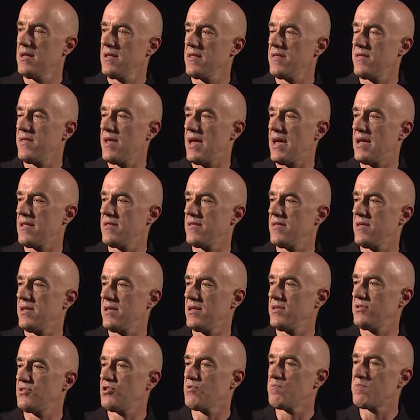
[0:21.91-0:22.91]
then
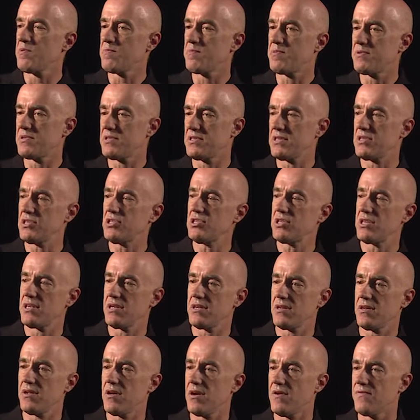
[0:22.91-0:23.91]
the
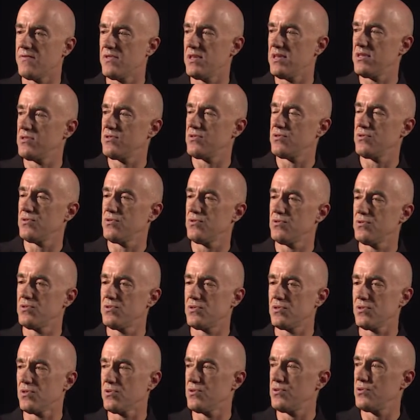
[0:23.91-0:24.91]
superposition of these two
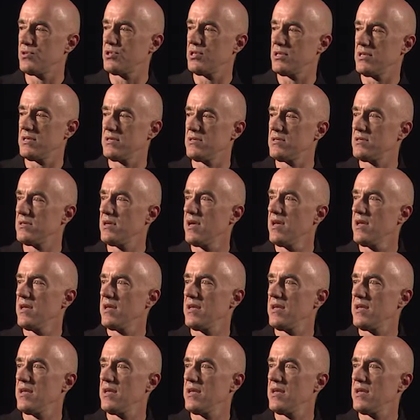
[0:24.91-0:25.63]
solutions